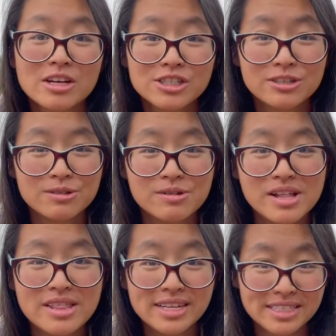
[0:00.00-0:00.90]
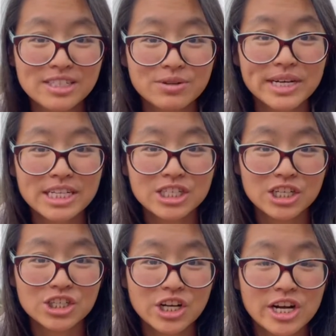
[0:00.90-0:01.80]
So this is already
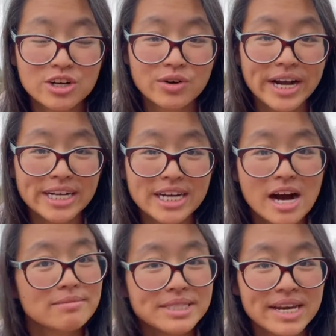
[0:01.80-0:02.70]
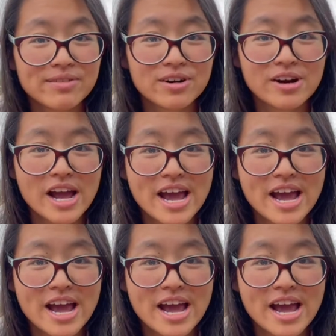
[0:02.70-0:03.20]
such a great time saver,